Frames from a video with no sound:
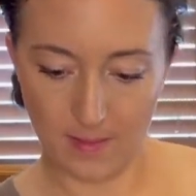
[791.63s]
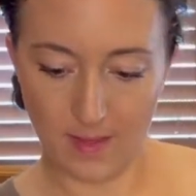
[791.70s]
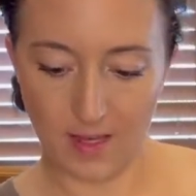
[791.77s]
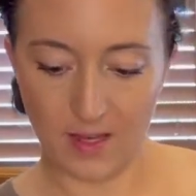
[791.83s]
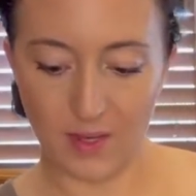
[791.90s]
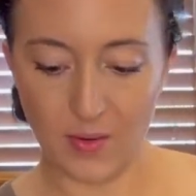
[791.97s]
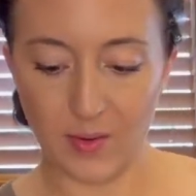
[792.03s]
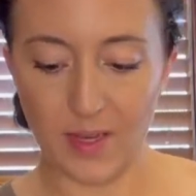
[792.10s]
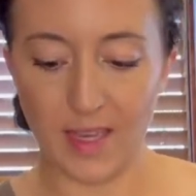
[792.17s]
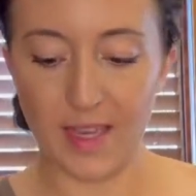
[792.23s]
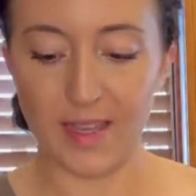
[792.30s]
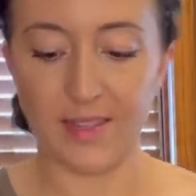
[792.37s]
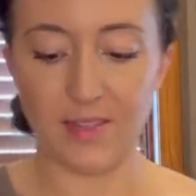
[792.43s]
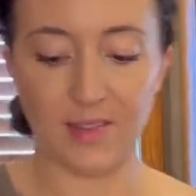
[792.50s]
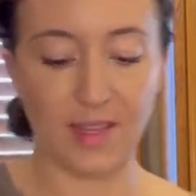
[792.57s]
Okay,
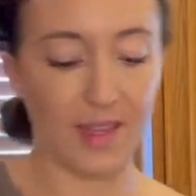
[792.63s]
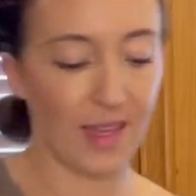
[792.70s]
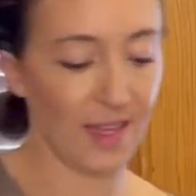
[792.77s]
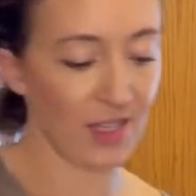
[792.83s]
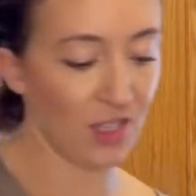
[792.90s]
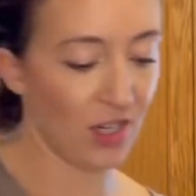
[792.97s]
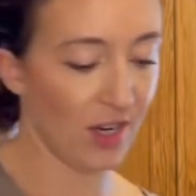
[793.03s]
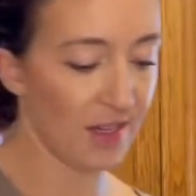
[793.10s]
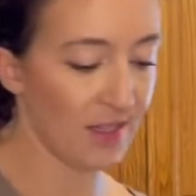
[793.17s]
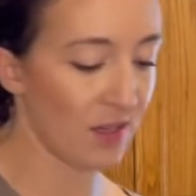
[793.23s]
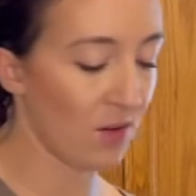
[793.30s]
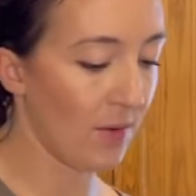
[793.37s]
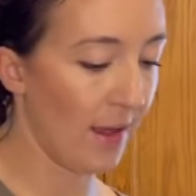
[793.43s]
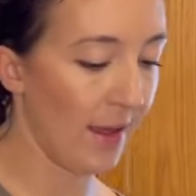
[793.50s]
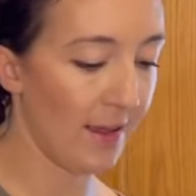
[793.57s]
so that last jar isn't
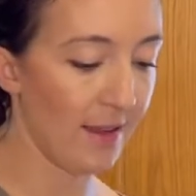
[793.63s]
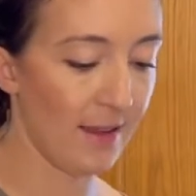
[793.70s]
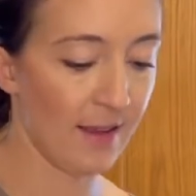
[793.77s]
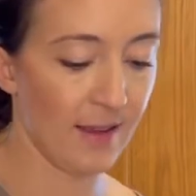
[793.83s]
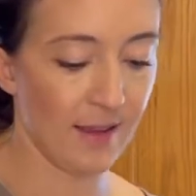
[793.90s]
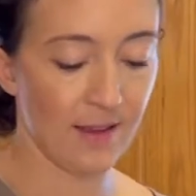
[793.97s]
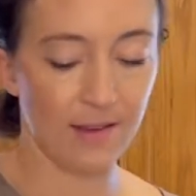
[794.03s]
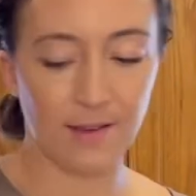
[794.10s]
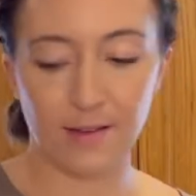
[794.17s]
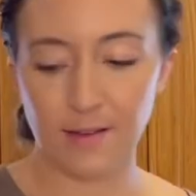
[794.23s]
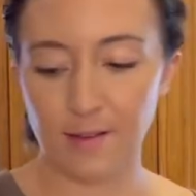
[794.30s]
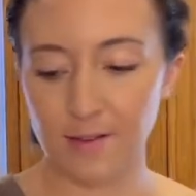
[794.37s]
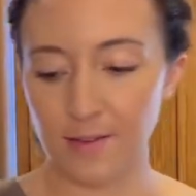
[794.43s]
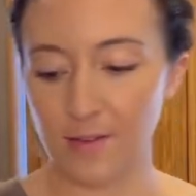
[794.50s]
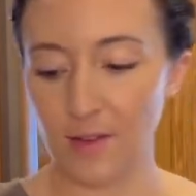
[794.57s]
really
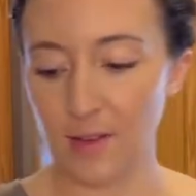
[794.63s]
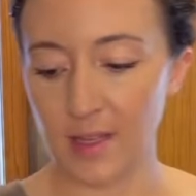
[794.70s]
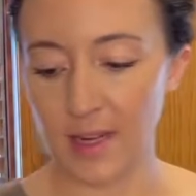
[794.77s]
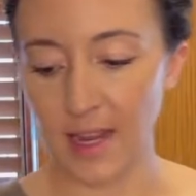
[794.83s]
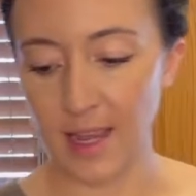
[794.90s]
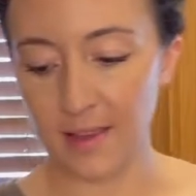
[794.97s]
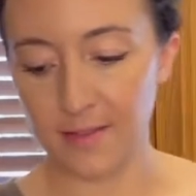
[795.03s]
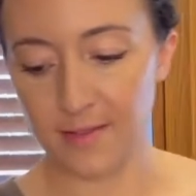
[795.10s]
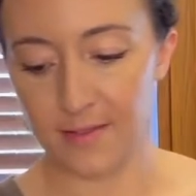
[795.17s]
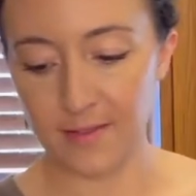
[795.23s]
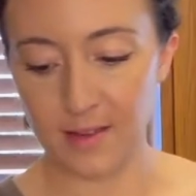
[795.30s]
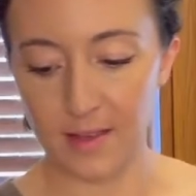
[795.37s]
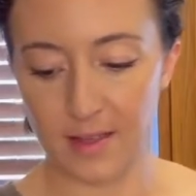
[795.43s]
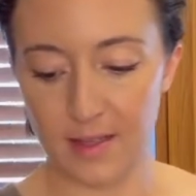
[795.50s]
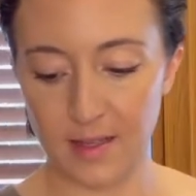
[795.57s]
full enough,
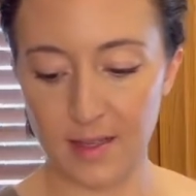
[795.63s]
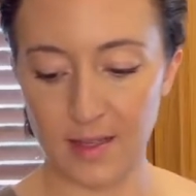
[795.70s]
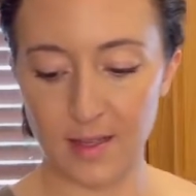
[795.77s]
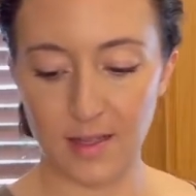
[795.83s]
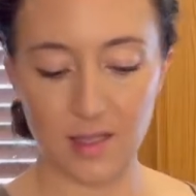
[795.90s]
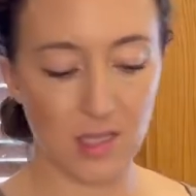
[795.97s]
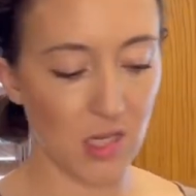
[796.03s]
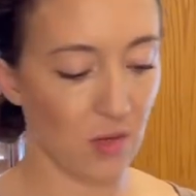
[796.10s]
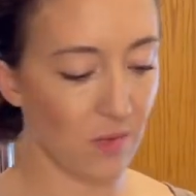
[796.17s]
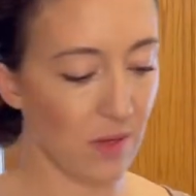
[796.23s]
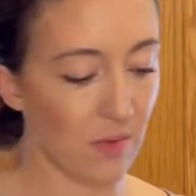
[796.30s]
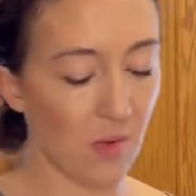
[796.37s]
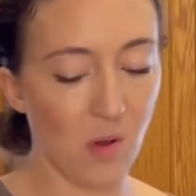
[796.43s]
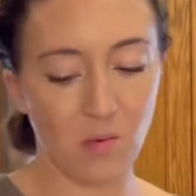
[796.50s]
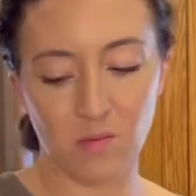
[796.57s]
so we
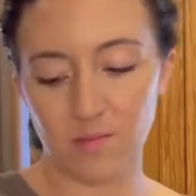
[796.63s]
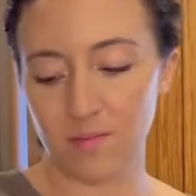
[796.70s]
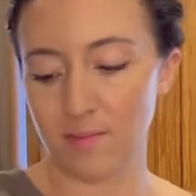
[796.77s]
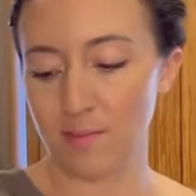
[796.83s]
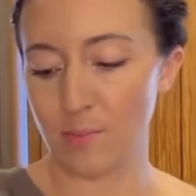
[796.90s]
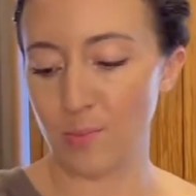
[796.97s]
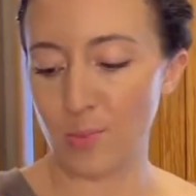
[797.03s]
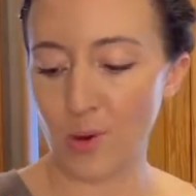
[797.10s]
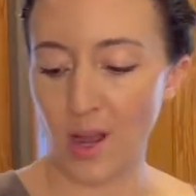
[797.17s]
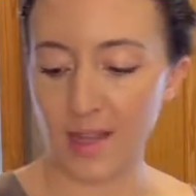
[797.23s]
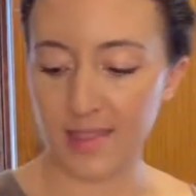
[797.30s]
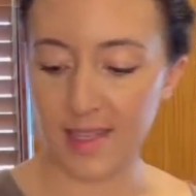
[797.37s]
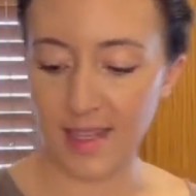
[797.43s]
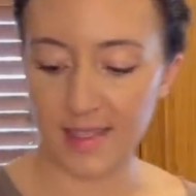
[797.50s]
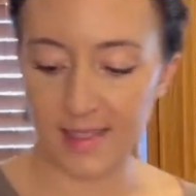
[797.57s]
won't
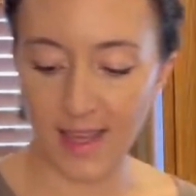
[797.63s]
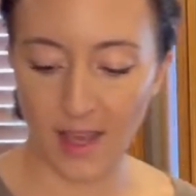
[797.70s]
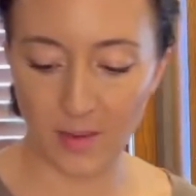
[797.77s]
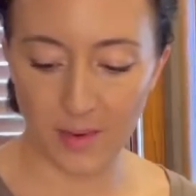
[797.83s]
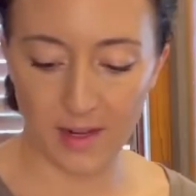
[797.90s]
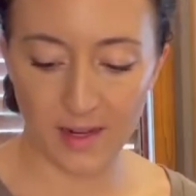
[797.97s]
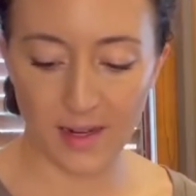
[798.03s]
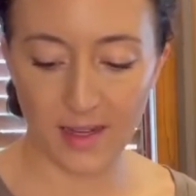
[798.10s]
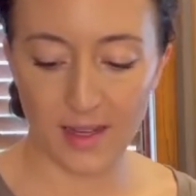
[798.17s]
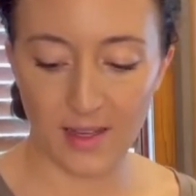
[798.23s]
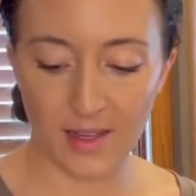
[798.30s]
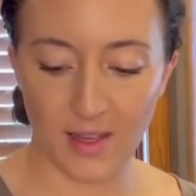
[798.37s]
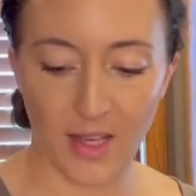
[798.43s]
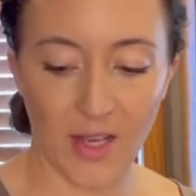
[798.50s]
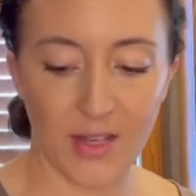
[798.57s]
process that one.
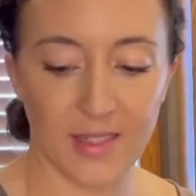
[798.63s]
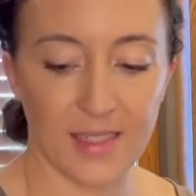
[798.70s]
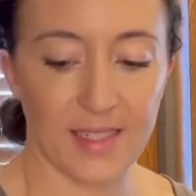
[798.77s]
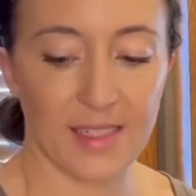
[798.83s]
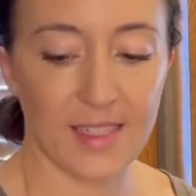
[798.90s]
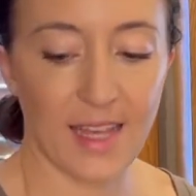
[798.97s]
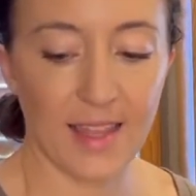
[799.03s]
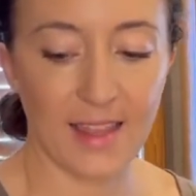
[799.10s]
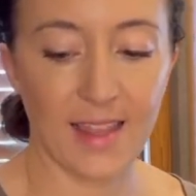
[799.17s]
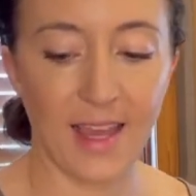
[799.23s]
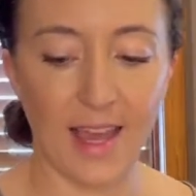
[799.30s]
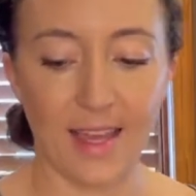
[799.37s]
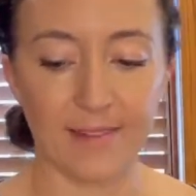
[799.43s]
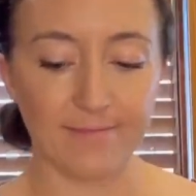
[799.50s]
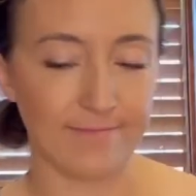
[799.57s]
I'll just let
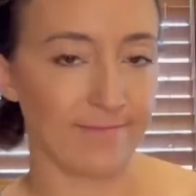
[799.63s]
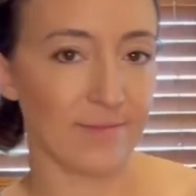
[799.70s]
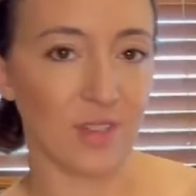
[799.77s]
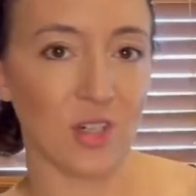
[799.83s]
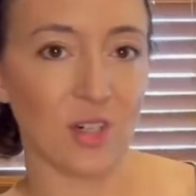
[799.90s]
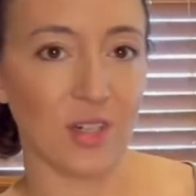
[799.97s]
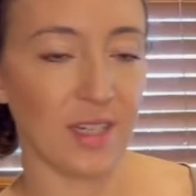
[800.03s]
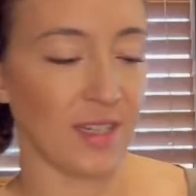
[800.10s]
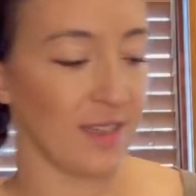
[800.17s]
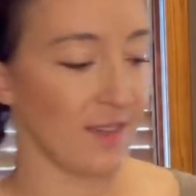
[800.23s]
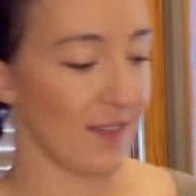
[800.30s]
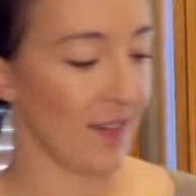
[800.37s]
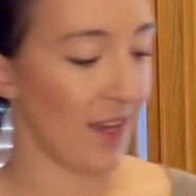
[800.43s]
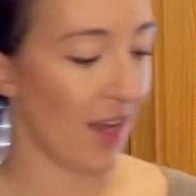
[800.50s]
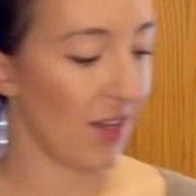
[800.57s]
that turn in,
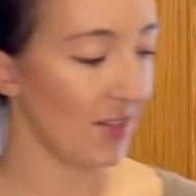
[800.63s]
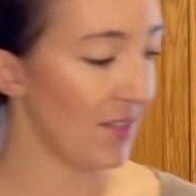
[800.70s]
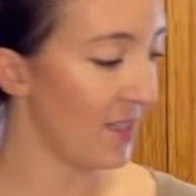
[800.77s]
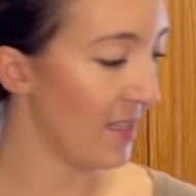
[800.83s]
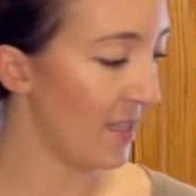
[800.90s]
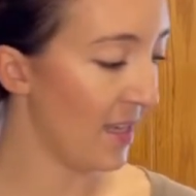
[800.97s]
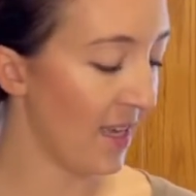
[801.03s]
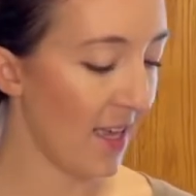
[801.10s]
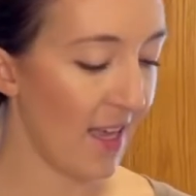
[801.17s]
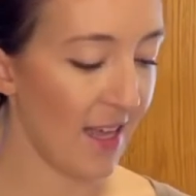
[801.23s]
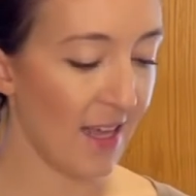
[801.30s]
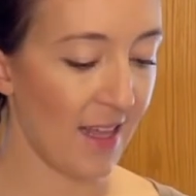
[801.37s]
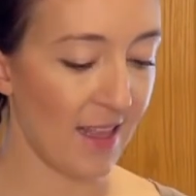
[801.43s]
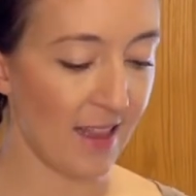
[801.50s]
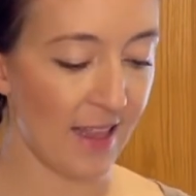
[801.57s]
I'll just
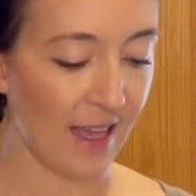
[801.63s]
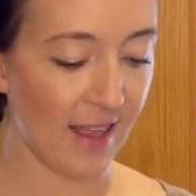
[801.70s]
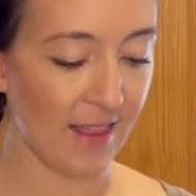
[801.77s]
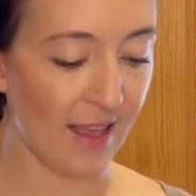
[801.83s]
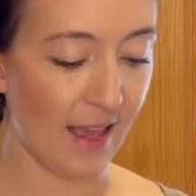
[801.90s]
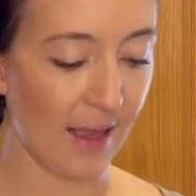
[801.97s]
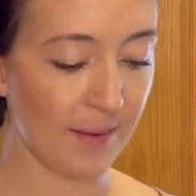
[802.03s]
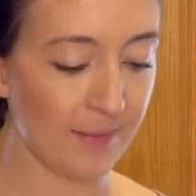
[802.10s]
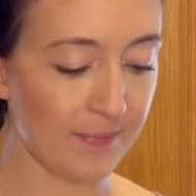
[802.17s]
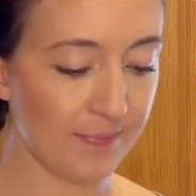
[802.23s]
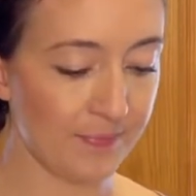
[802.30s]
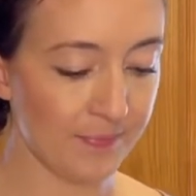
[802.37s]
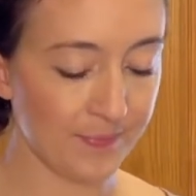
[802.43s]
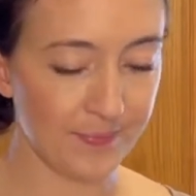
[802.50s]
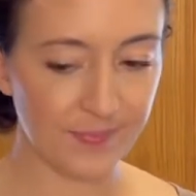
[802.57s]
let that
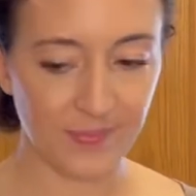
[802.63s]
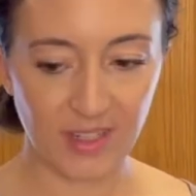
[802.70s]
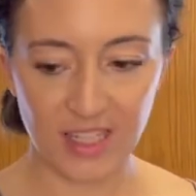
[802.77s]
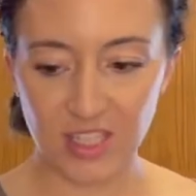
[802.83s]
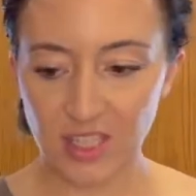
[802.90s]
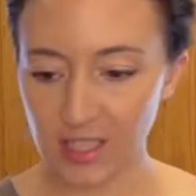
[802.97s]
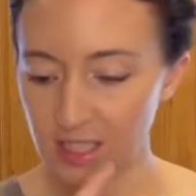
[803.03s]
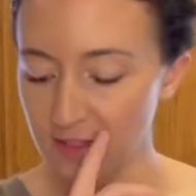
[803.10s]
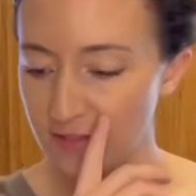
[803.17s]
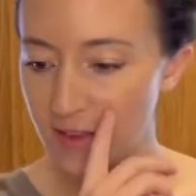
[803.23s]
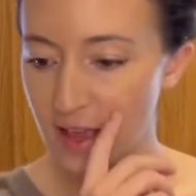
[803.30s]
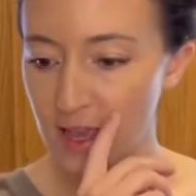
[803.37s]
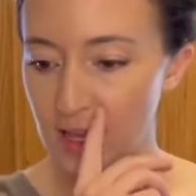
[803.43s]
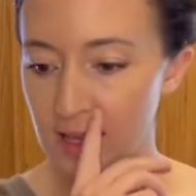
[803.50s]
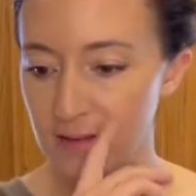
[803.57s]

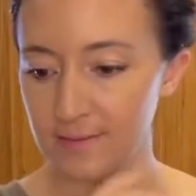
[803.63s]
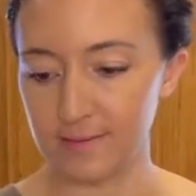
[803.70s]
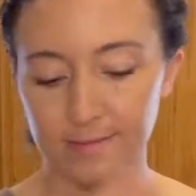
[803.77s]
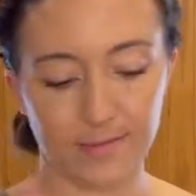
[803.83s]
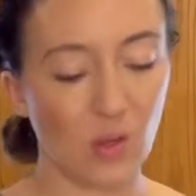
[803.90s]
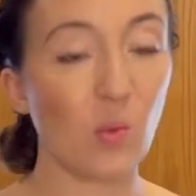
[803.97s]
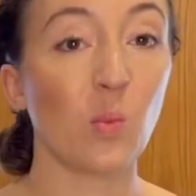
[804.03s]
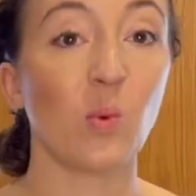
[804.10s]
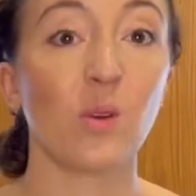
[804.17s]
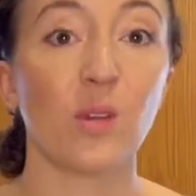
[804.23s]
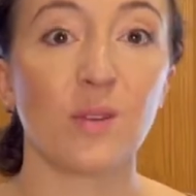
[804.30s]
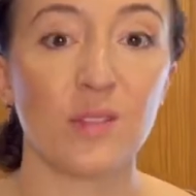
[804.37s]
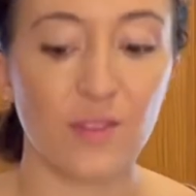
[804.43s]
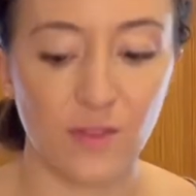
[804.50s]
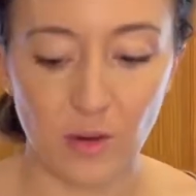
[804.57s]
solidify and we'll
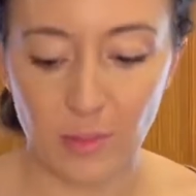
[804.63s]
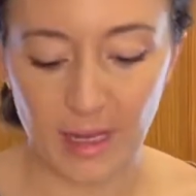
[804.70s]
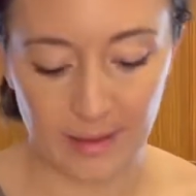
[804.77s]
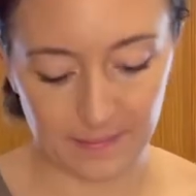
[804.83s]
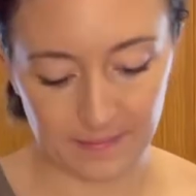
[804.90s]
use it for me.